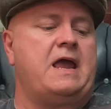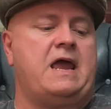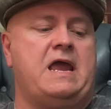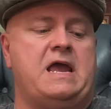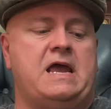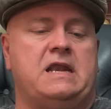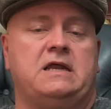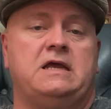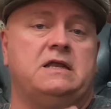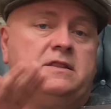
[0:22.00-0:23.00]
and
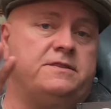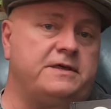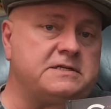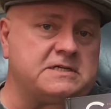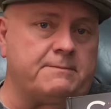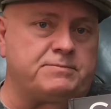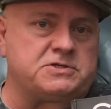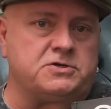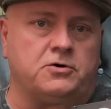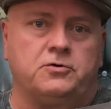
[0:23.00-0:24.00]
in this
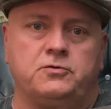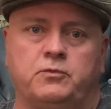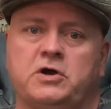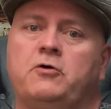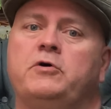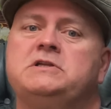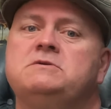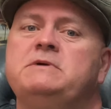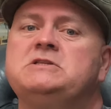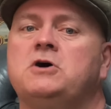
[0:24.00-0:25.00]
episode, we're going
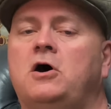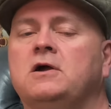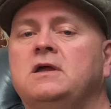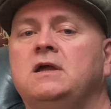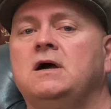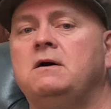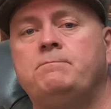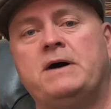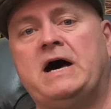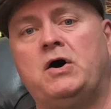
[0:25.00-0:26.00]
to be talking
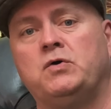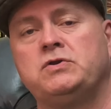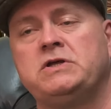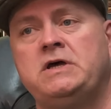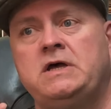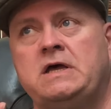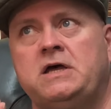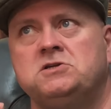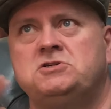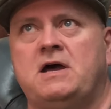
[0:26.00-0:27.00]
about
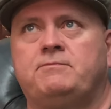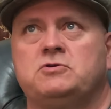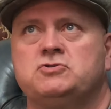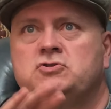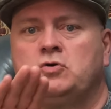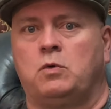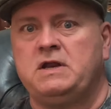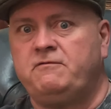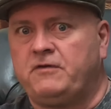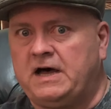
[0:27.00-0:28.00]
chapters
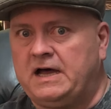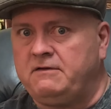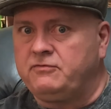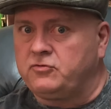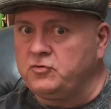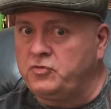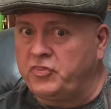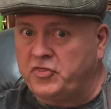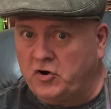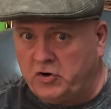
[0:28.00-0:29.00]
25 through
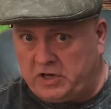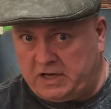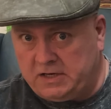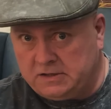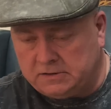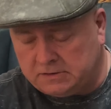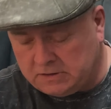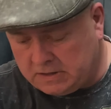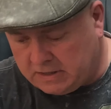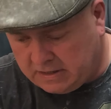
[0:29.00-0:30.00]
30
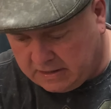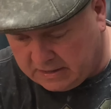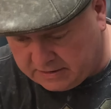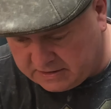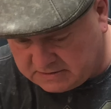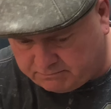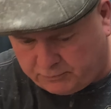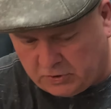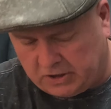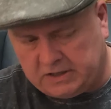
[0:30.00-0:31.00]
in this
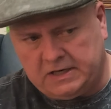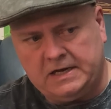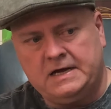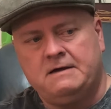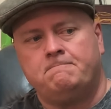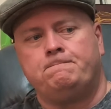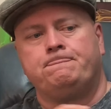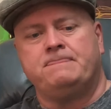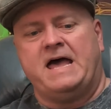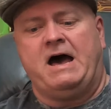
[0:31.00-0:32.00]
book.
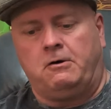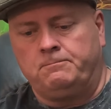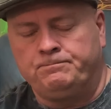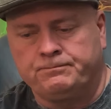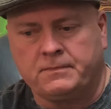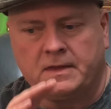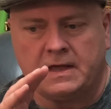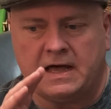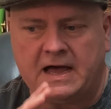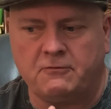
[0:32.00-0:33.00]
Now,
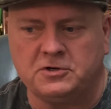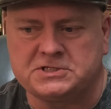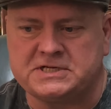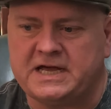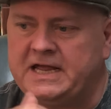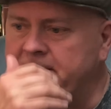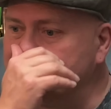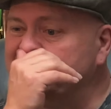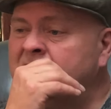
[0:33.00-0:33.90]
I will say,